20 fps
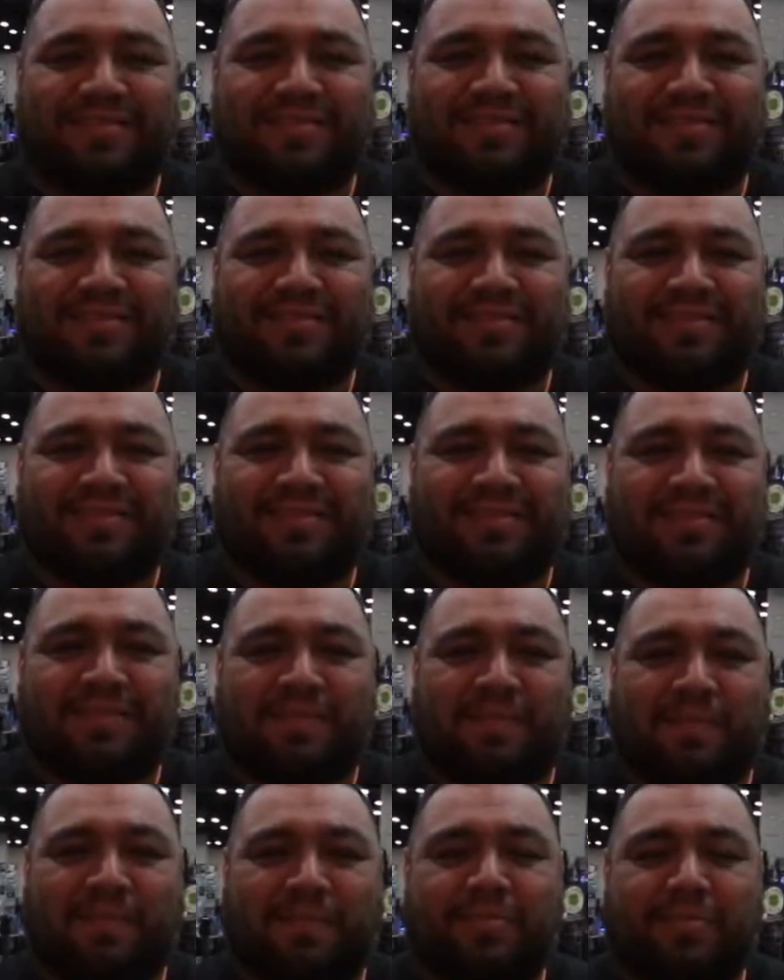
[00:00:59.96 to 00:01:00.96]

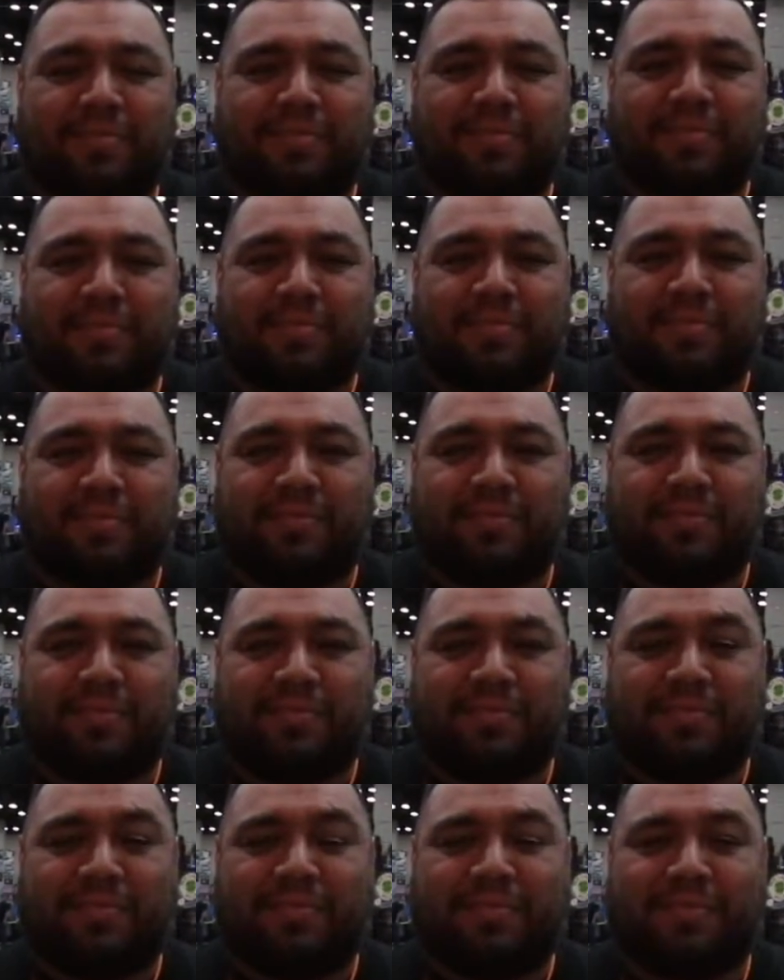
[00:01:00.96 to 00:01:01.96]

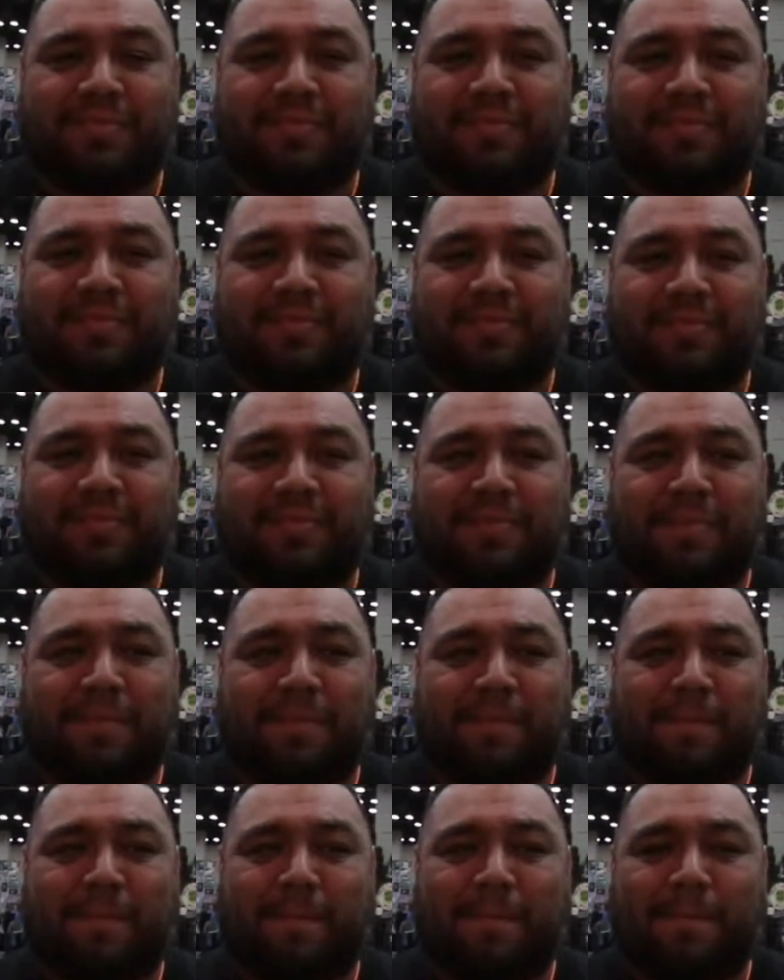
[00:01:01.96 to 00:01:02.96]

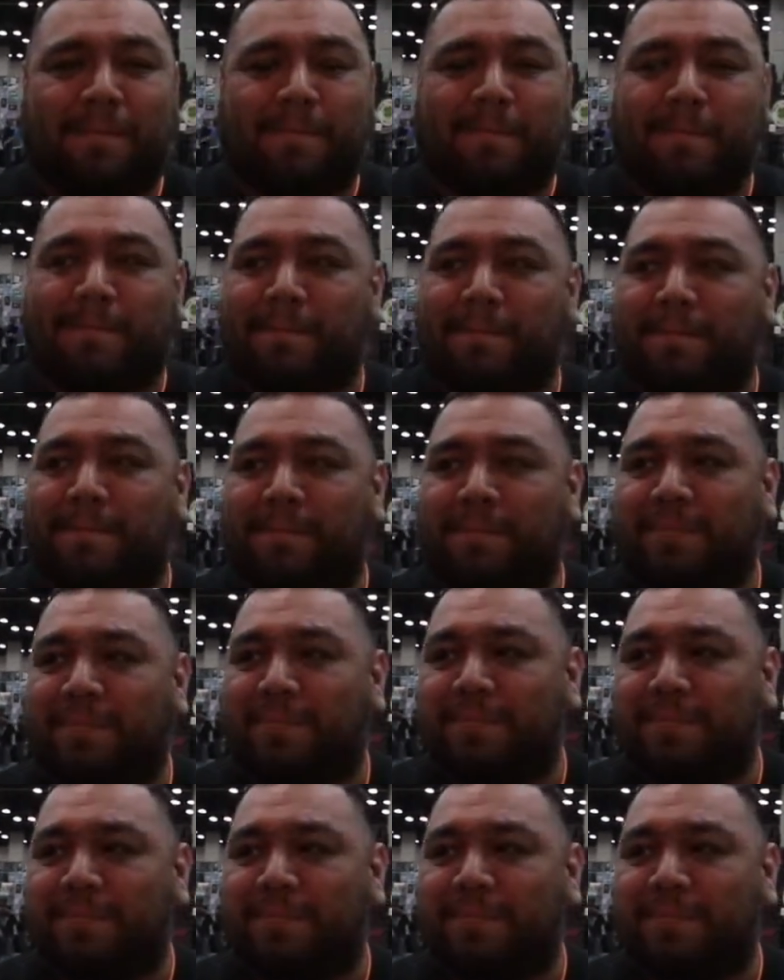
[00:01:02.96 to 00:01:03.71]
[no speech]